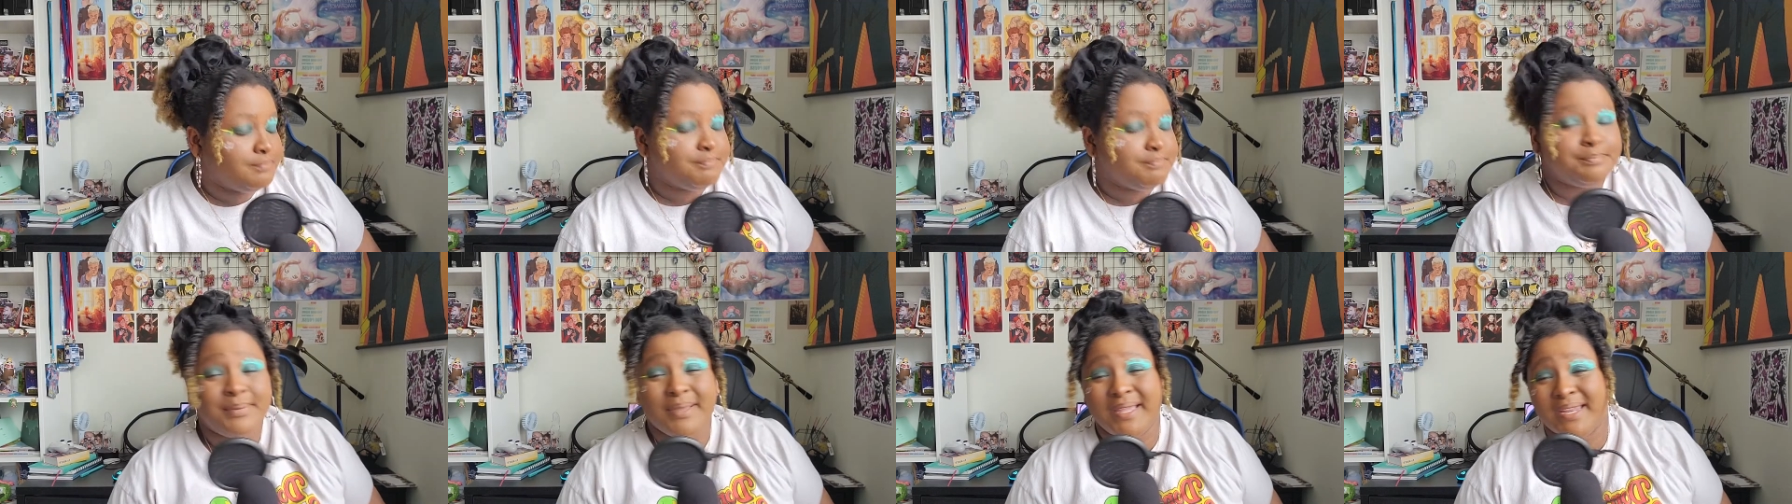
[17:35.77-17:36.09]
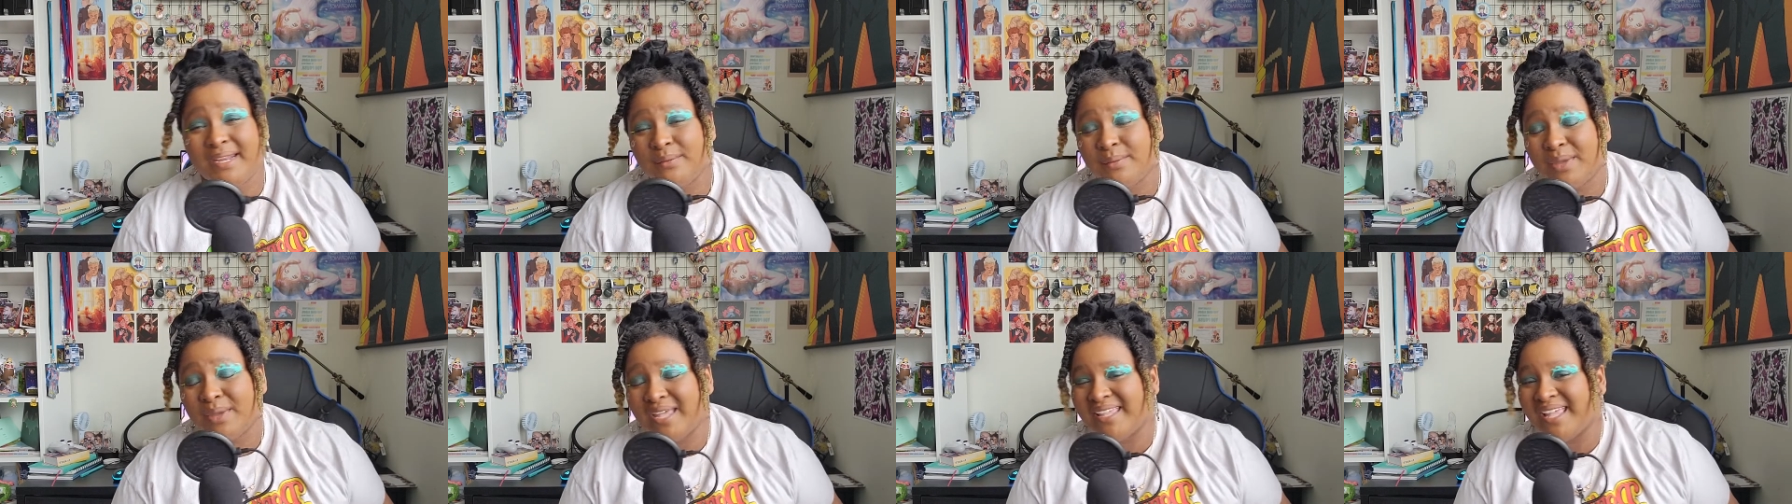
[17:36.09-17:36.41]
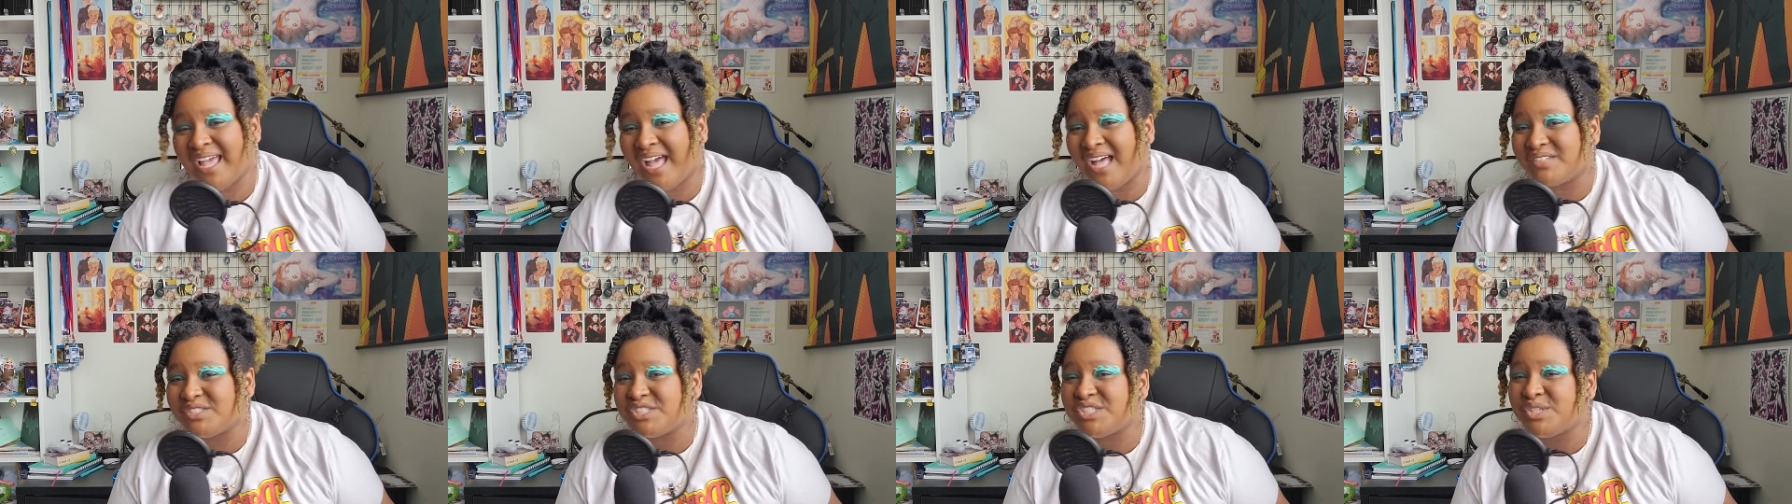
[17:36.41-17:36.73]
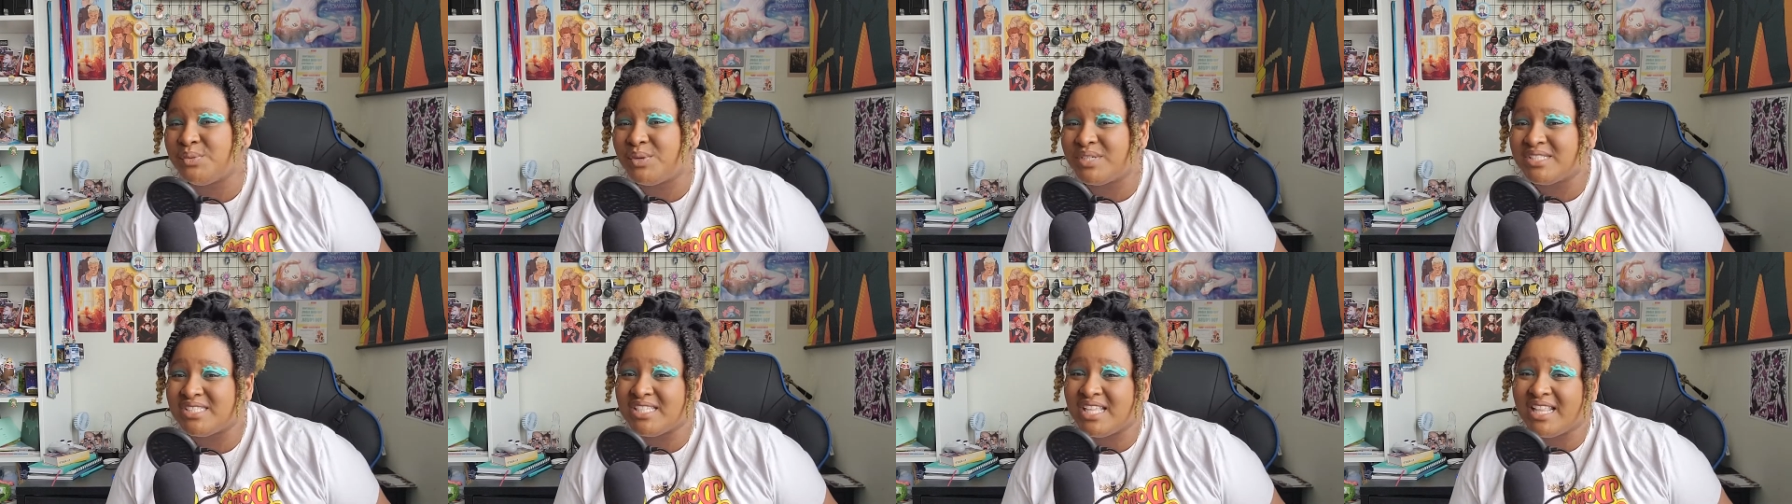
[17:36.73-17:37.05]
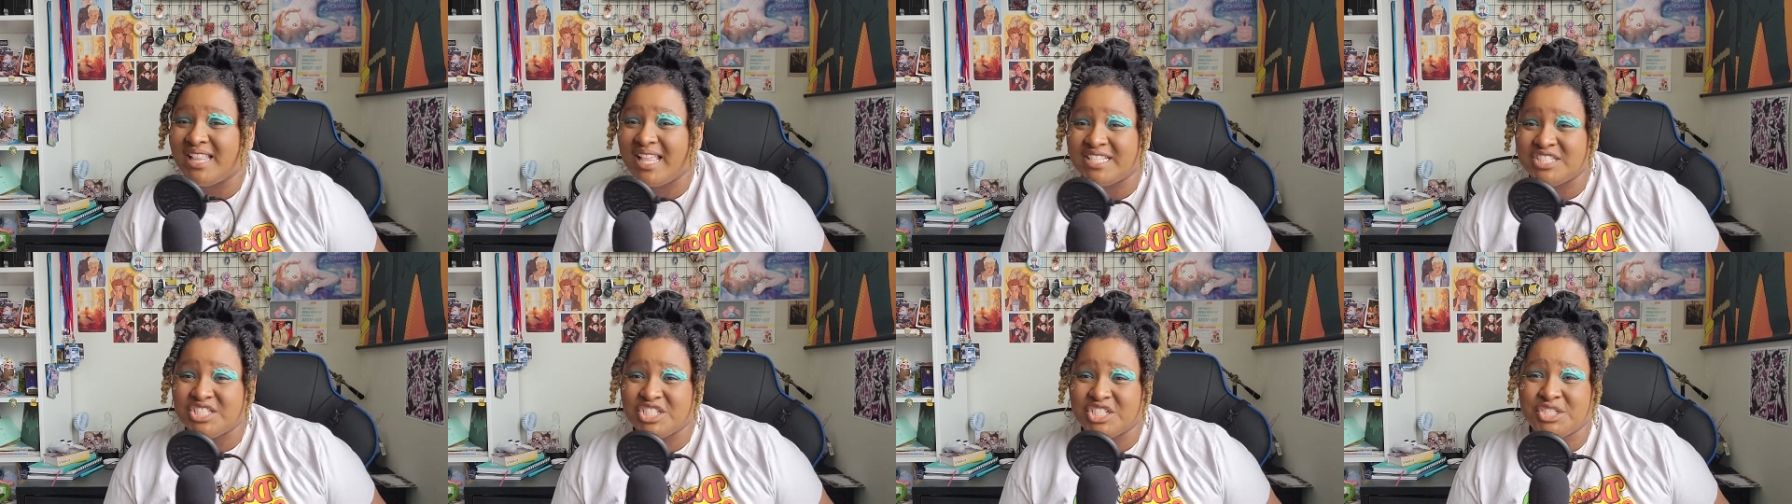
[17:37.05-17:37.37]
But anyway, yeah, she was the
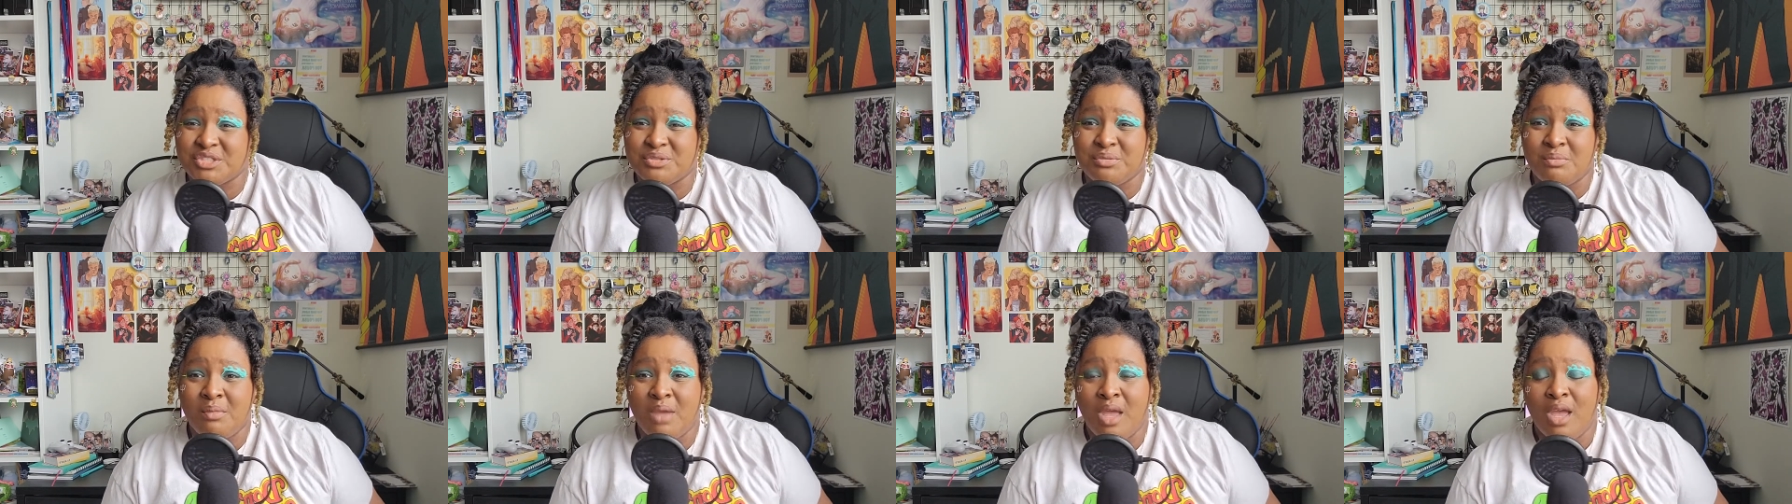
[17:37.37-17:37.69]
legend.